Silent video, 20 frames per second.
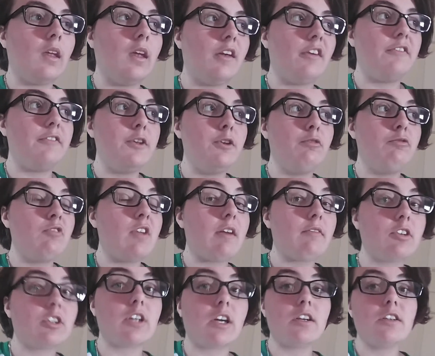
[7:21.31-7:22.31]
If you've
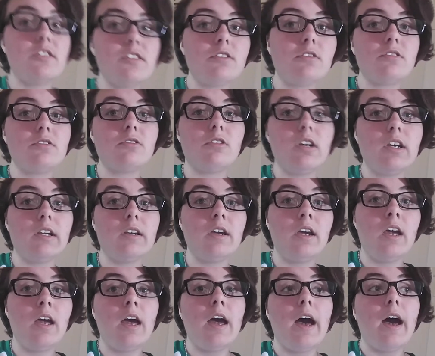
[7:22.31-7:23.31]
never done a silk screen
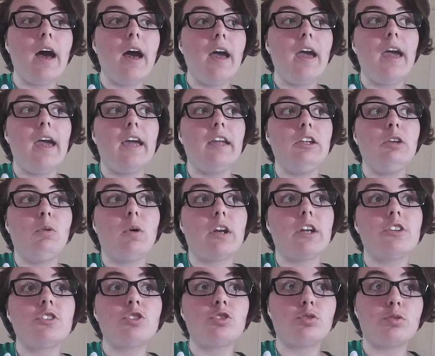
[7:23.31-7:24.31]
and you
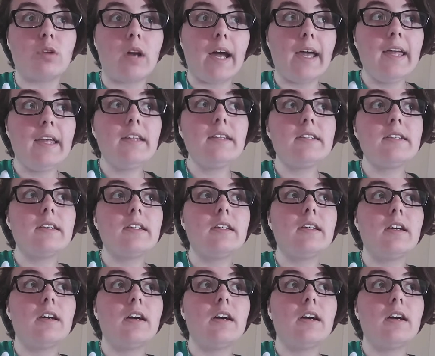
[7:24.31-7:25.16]
want to try it,